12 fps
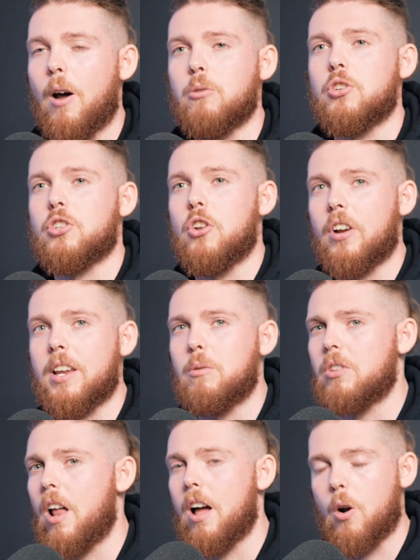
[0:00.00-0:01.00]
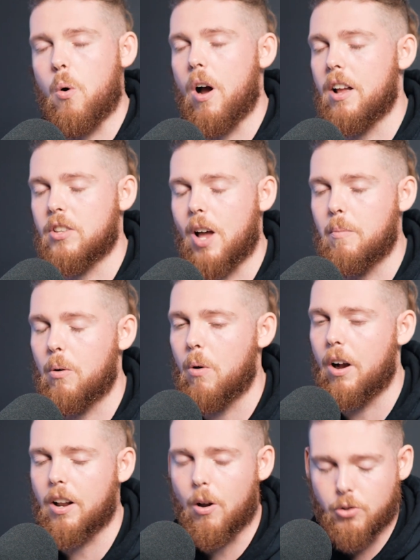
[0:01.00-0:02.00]
And I was just looking. It was like a quiet time at
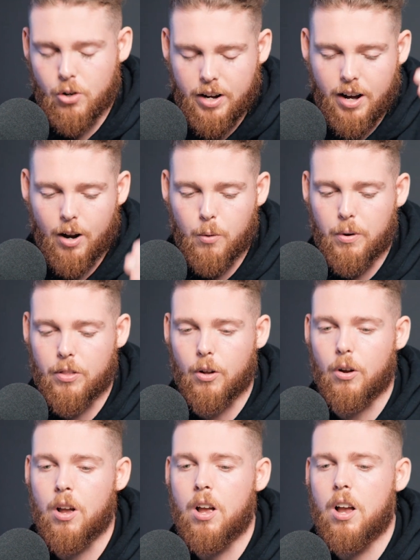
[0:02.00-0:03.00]
work, and I was looking out the window,